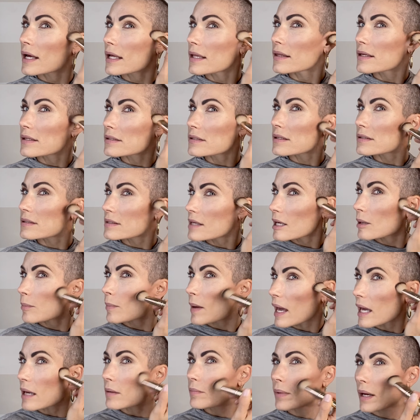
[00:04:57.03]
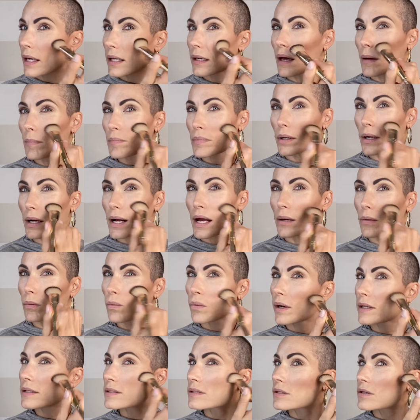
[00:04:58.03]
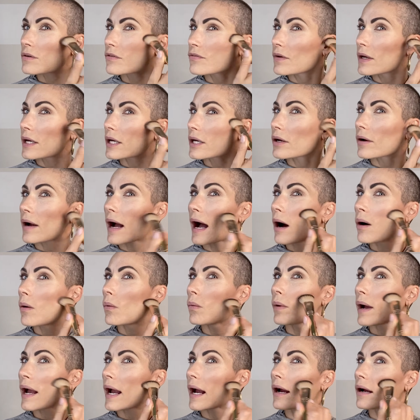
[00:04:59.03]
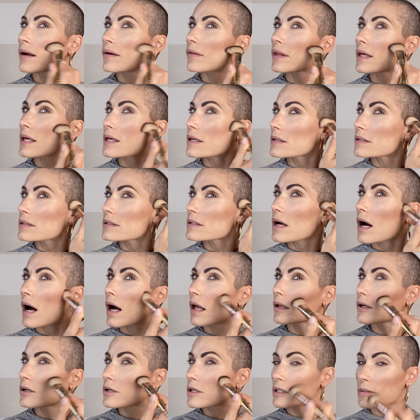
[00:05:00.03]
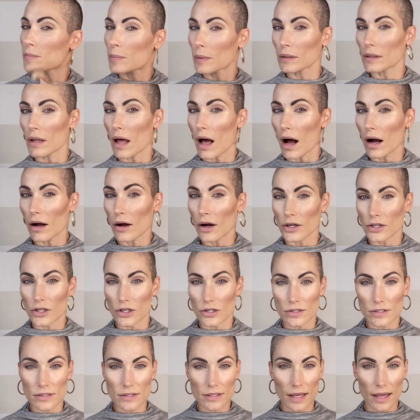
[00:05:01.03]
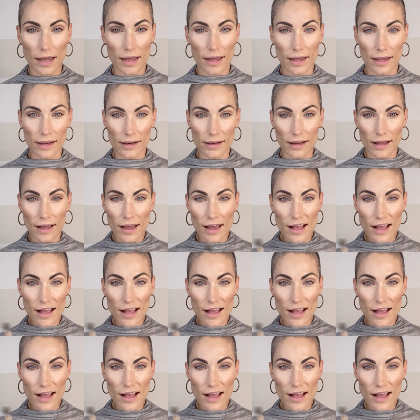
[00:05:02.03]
this is like paint by number, and once you figure out where these colors belong on your skin,